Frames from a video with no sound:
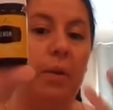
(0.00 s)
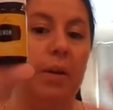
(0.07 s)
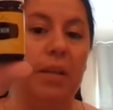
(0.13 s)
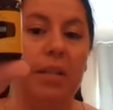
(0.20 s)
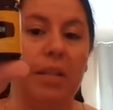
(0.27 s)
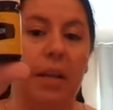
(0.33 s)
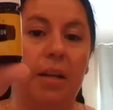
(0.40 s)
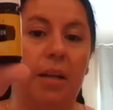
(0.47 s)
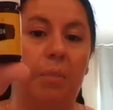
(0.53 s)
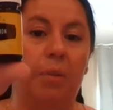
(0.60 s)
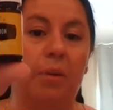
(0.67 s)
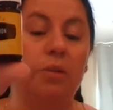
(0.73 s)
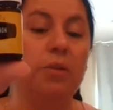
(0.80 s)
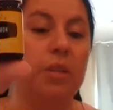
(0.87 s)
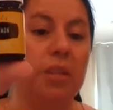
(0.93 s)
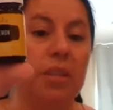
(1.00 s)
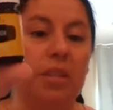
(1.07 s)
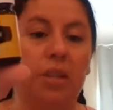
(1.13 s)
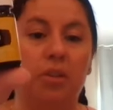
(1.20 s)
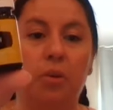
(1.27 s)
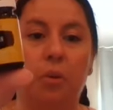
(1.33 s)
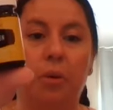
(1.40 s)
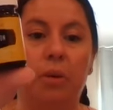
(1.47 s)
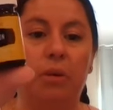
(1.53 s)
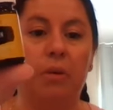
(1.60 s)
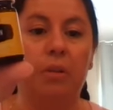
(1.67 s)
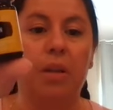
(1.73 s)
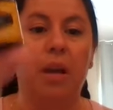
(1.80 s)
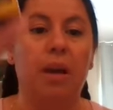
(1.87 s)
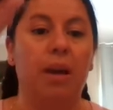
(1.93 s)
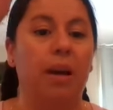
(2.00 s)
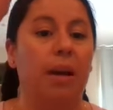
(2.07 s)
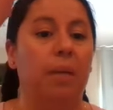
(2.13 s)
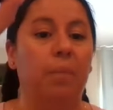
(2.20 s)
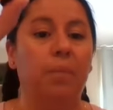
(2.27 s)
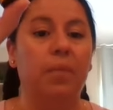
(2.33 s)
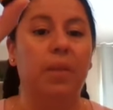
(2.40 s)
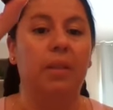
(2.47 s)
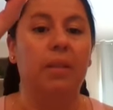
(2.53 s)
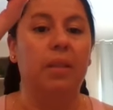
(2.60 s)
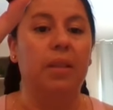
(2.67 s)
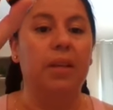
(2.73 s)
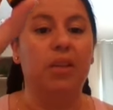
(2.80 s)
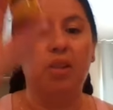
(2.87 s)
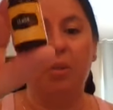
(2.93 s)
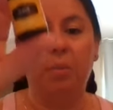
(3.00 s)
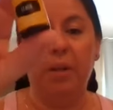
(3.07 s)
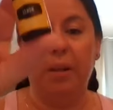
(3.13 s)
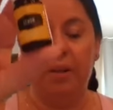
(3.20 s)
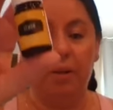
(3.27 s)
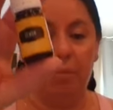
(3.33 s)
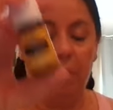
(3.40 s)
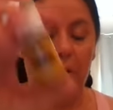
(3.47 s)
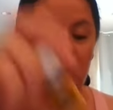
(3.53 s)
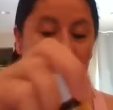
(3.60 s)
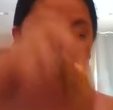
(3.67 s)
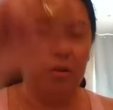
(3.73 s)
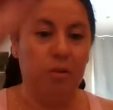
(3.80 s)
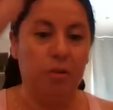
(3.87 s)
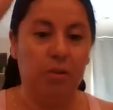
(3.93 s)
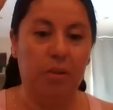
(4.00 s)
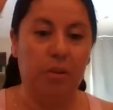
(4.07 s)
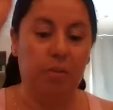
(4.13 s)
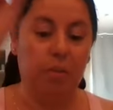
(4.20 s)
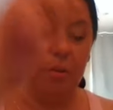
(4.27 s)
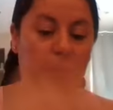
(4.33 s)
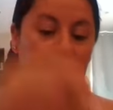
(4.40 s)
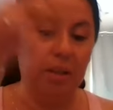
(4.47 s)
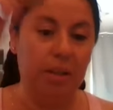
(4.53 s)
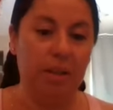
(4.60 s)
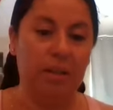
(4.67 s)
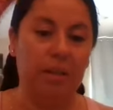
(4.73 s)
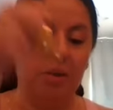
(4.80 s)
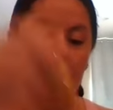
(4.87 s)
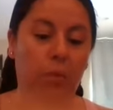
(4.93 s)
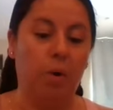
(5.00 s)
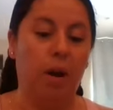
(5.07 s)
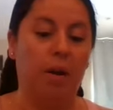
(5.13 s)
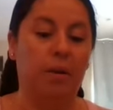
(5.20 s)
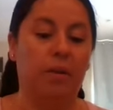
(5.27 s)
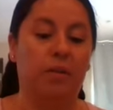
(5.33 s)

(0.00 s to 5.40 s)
signed up and using essential oils, this should be in your purse. You should be putting this in your water. If you